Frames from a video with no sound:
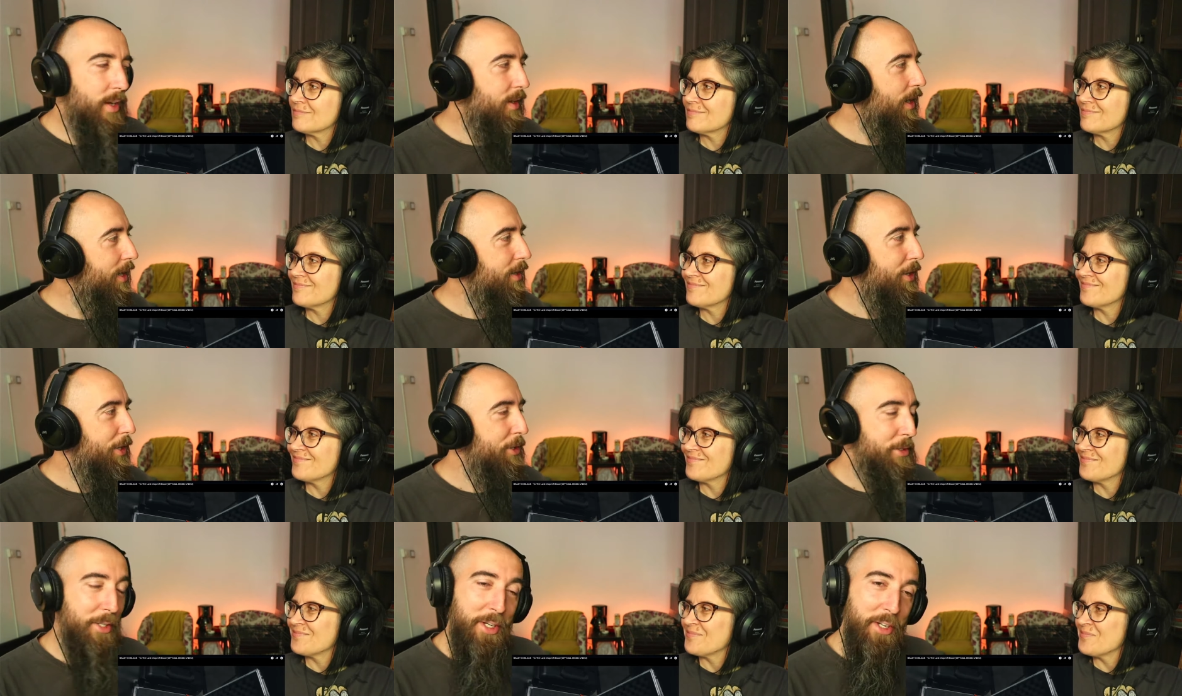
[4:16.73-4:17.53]
Speaker 1: And
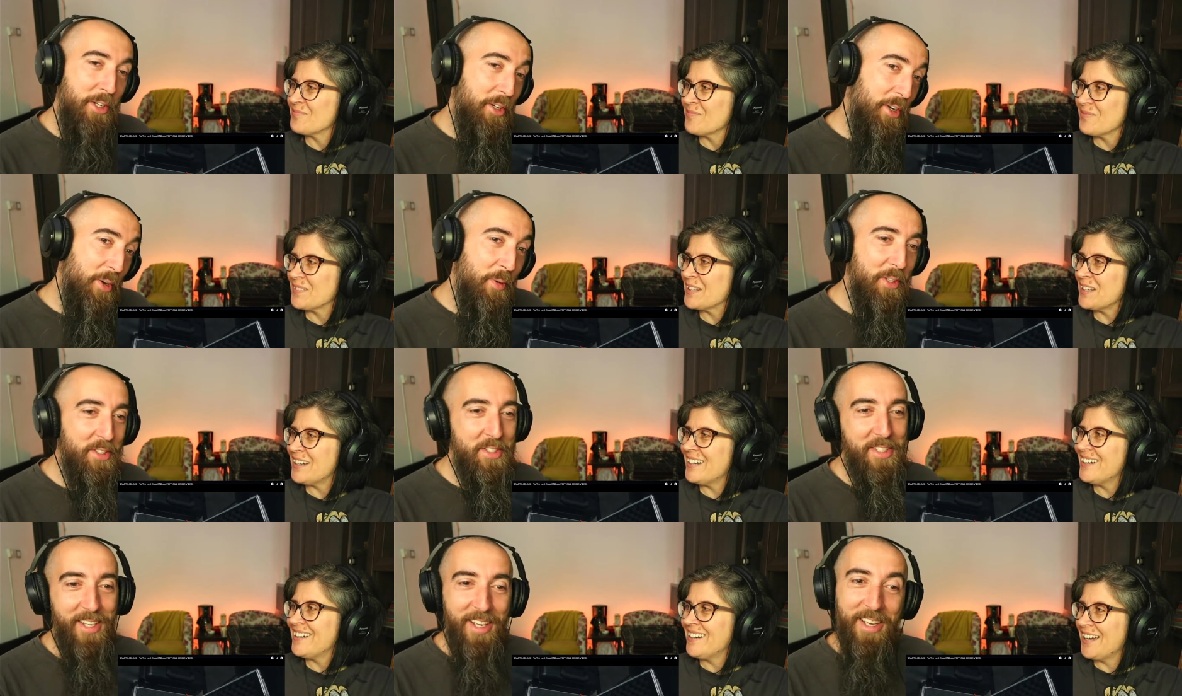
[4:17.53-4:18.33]
I, I don't
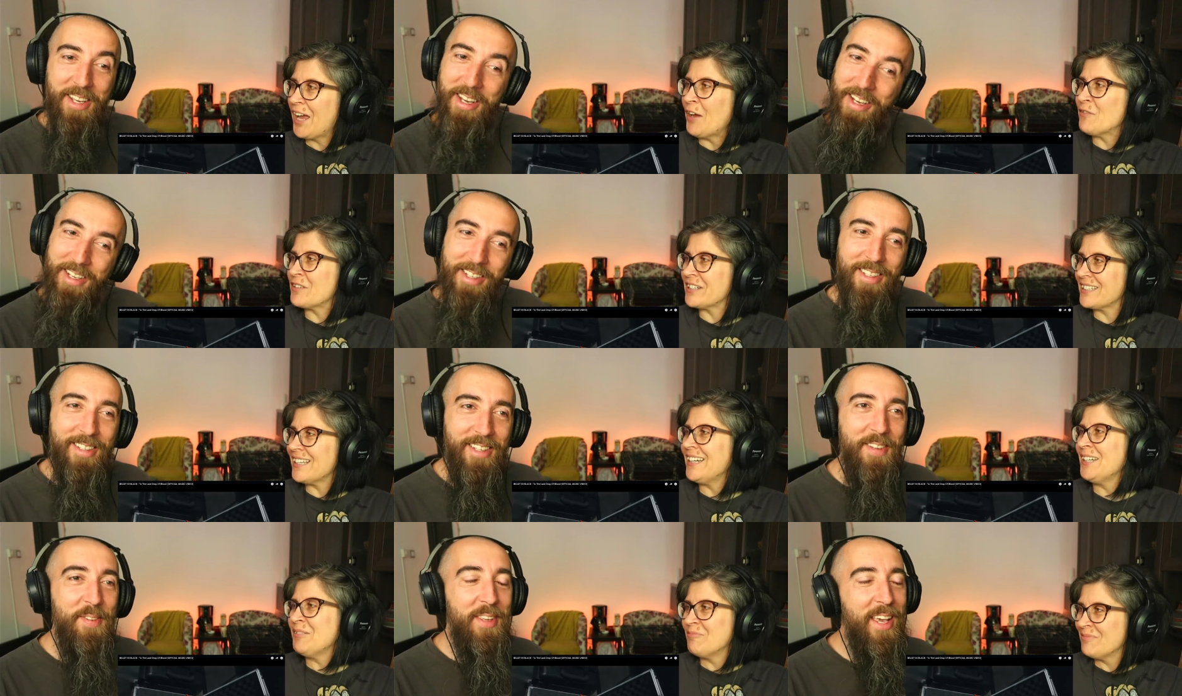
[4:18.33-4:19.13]
know what to say.
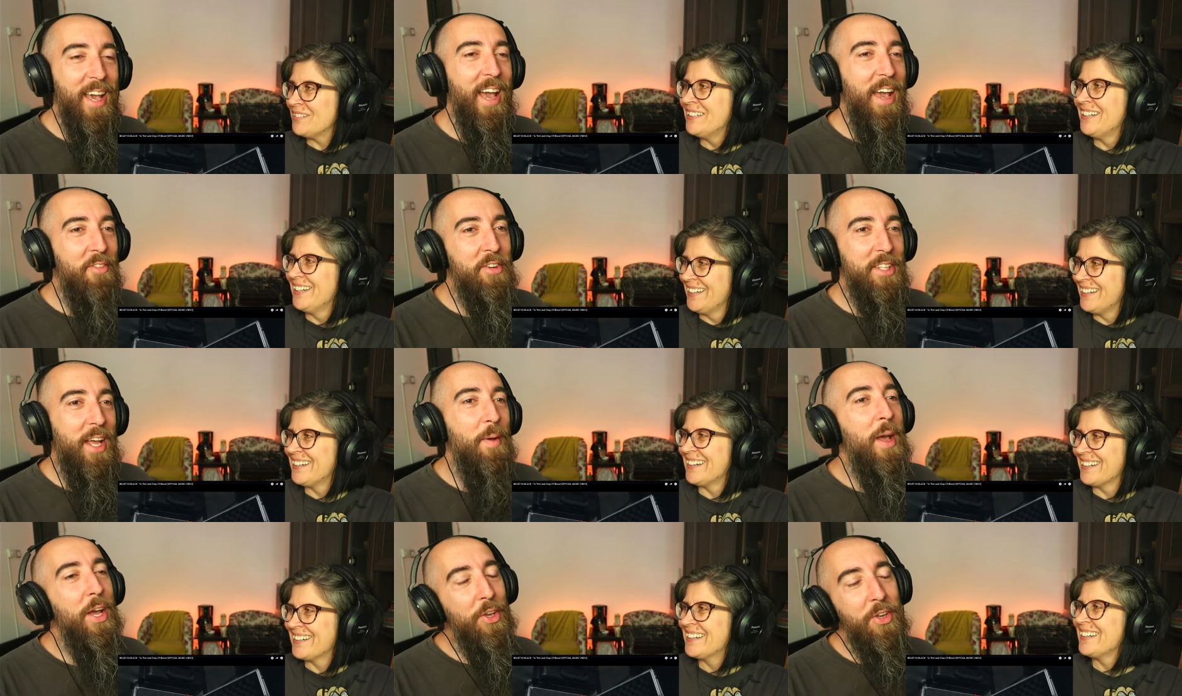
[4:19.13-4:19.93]
Every time? Yeah,
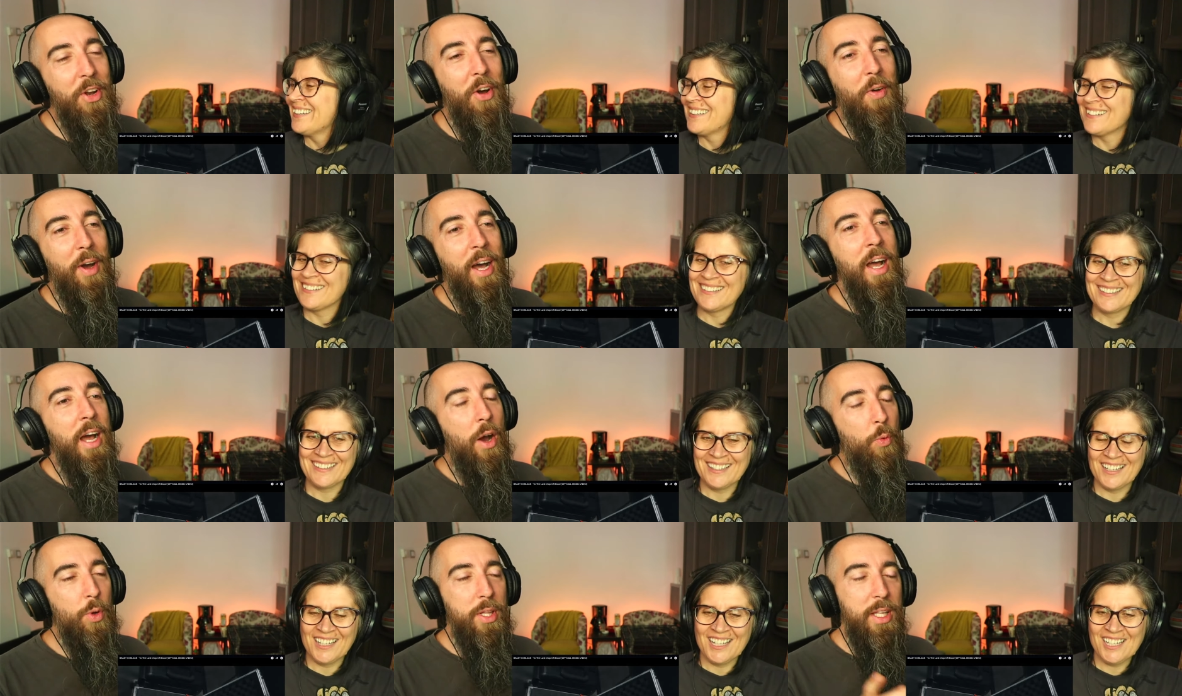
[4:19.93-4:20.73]
every time. you
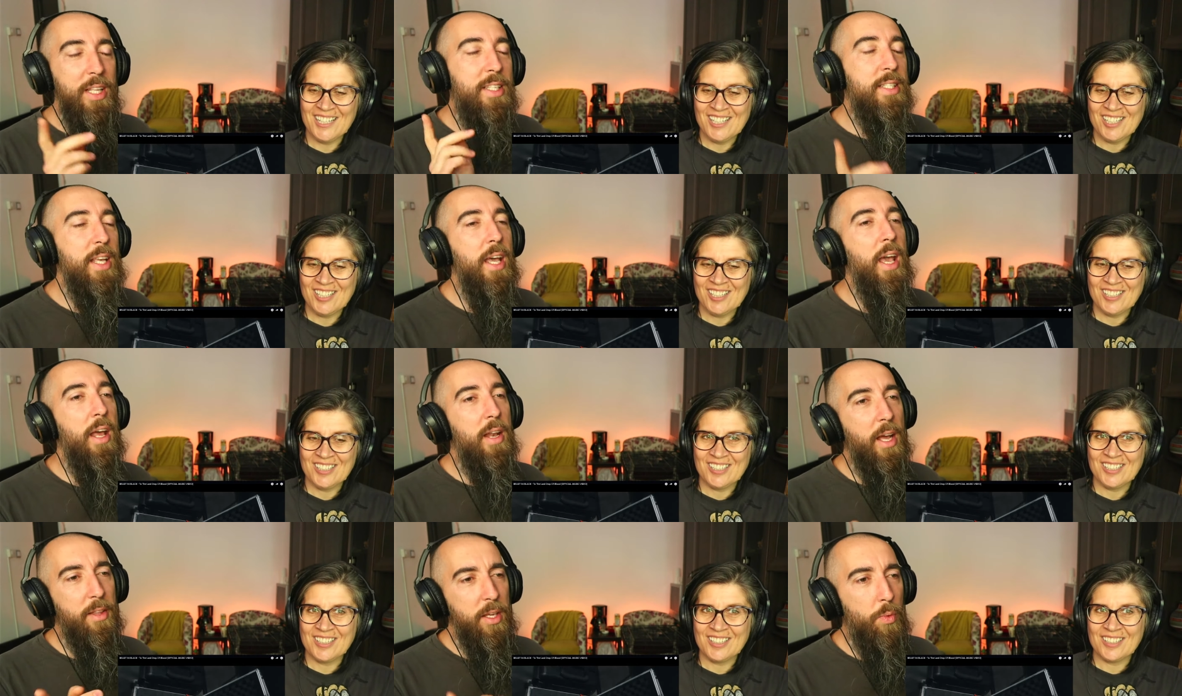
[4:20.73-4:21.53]
know, we did
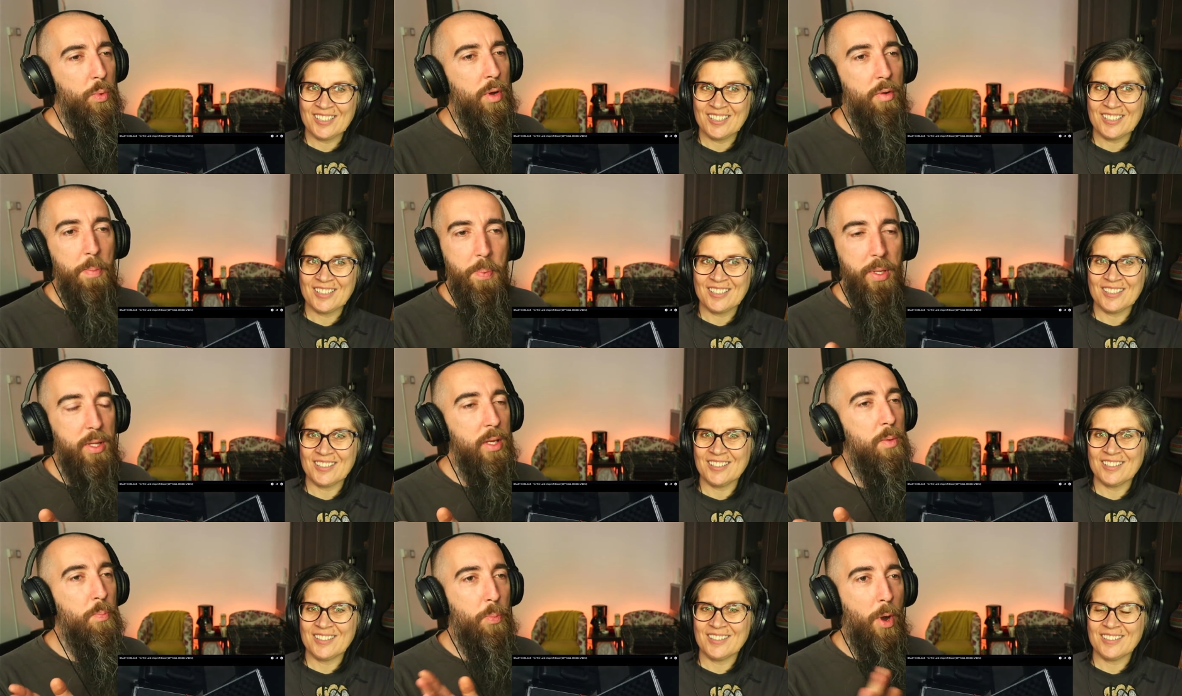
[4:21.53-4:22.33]
say, and I think we're
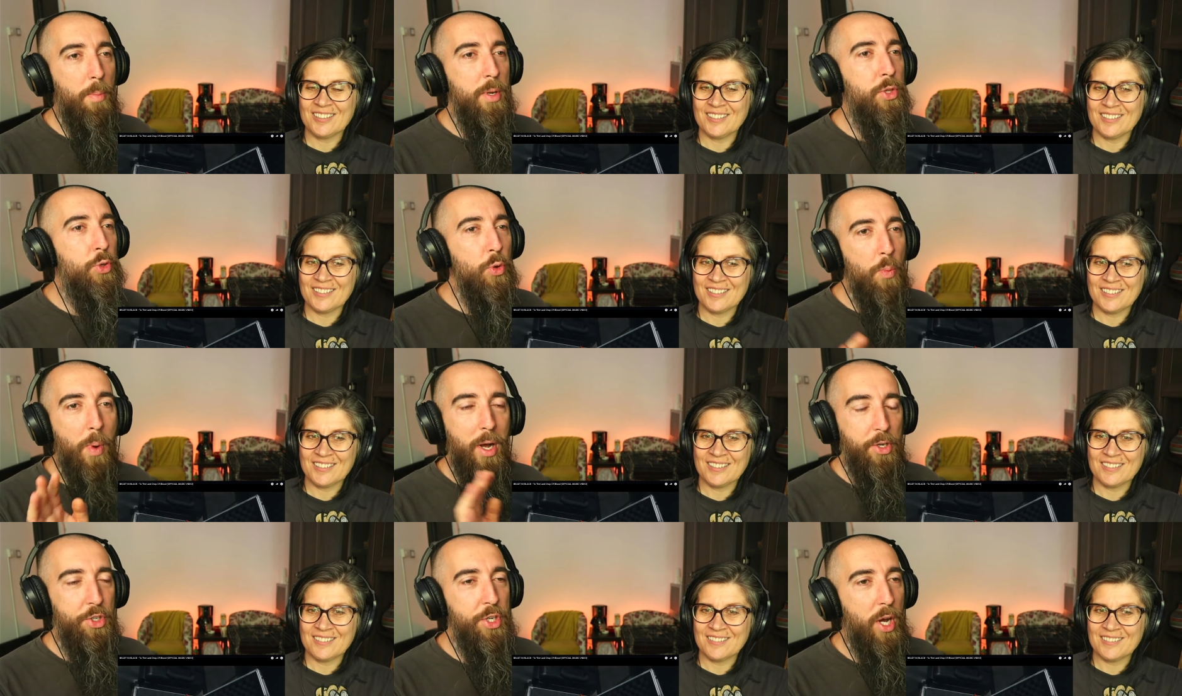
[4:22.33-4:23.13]
repeating probably
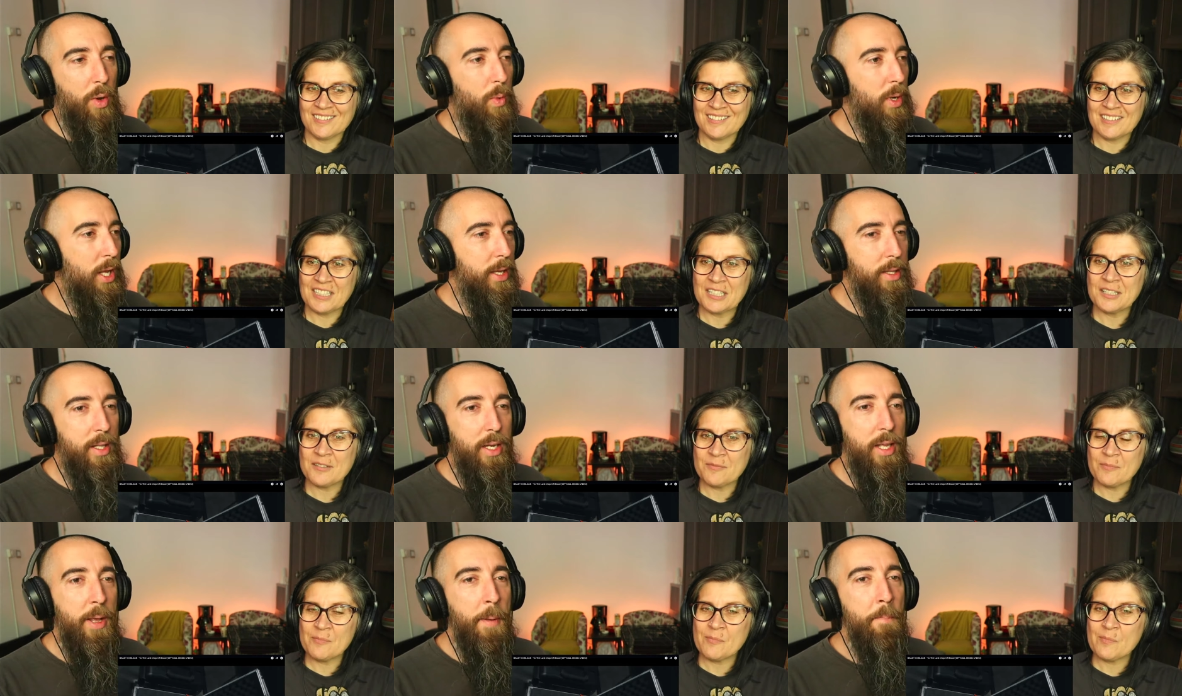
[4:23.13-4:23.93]
too much now
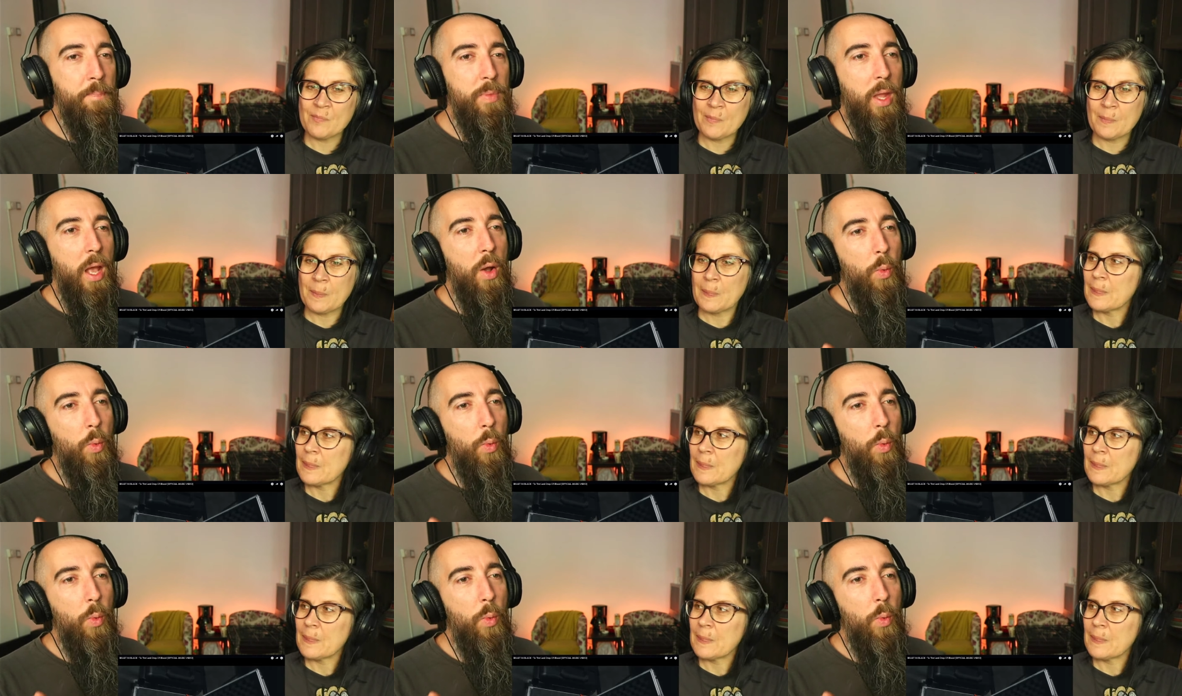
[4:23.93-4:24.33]
lately.